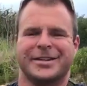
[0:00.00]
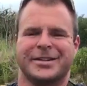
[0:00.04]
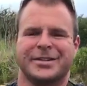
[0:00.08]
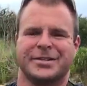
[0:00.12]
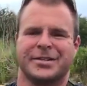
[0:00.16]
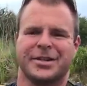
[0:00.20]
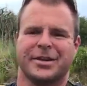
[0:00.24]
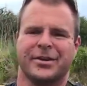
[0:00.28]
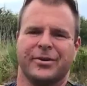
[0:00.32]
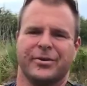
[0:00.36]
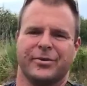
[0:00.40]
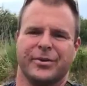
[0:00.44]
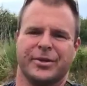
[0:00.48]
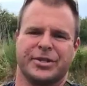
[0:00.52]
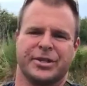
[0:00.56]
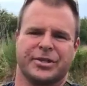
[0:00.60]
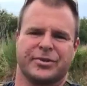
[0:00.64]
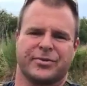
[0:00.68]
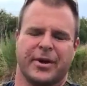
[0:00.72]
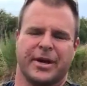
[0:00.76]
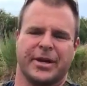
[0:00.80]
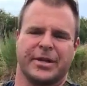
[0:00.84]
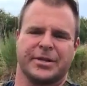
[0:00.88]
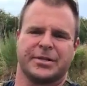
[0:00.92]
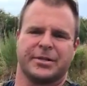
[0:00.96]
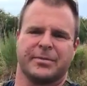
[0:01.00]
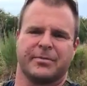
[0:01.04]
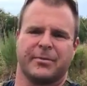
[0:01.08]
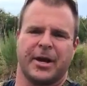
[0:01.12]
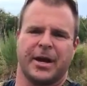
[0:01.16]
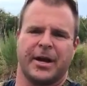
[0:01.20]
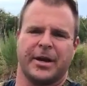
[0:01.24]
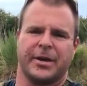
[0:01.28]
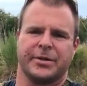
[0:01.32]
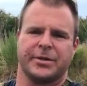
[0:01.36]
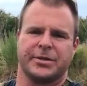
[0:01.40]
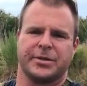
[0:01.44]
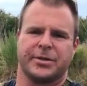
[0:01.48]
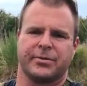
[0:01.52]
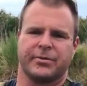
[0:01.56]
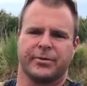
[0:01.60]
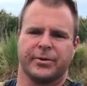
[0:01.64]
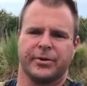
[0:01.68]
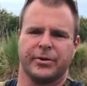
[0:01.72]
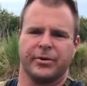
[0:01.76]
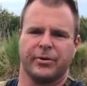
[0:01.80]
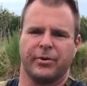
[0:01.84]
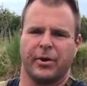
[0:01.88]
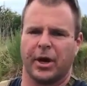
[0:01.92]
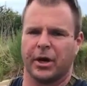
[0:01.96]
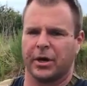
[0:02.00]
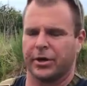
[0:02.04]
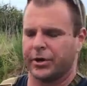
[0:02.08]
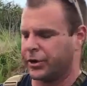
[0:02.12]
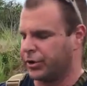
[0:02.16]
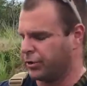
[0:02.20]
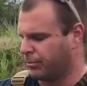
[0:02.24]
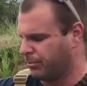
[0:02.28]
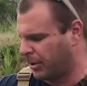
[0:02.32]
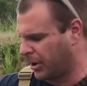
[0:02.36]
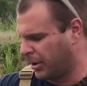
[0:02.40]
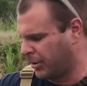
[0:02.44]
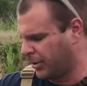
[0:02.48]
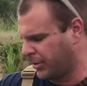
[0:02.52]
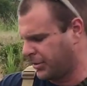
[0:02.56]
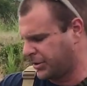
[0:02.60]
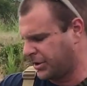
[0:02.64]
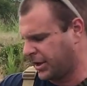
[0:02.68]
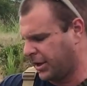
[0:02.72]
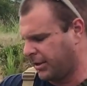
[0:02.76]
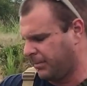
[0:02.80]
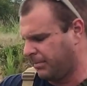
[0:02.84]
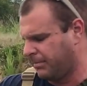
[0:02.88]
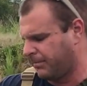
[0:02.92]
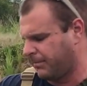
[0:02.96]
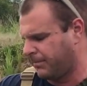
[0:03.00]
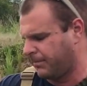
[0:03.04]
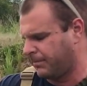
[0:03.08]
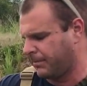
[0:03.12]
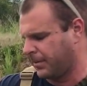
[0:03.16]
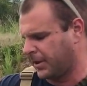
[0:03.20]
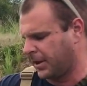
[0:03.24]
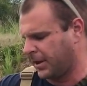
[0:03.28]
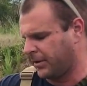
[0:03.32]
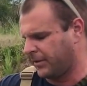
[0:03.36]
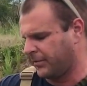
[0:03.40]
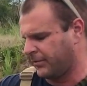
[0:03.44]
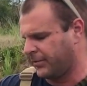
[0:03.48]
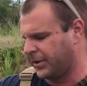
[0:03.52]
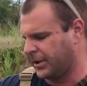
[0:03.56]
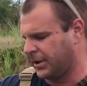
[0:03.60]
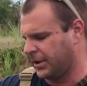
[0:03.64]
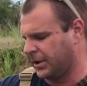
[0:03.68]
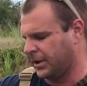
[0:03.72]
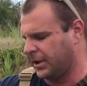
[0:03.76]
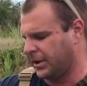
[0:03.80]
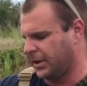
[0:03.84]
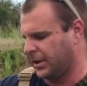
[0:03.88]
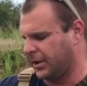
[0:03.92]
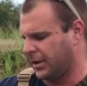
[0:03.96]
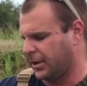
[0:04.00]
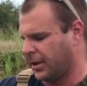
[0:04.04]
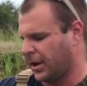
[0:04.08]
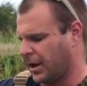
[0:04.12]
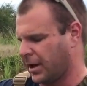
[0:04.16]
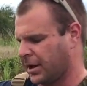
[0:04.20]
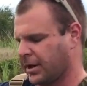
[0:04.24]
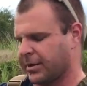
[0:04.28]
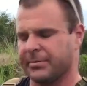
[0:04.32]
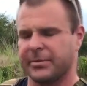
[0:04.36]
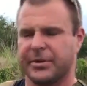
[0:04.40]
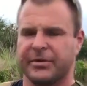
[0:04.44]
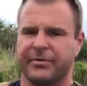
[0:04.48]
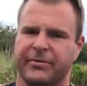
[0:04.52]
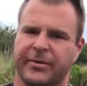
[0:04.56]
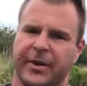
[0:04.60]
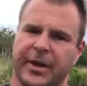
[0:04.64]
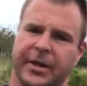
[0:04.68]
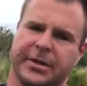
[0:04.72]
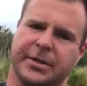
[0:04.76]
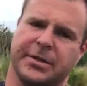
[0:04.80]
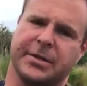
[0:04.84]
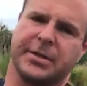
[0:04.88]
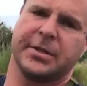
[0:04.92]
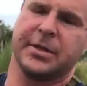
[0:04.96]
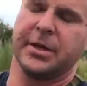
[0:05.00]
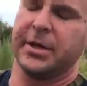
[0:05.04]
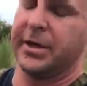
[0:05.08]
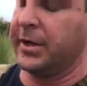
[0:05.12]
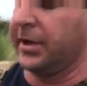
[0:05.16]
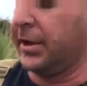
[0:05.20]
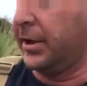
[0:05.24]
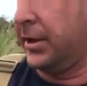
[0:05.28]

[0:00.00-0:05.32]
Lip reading: So we just ran some rounds through our new prototype of the Occam Defense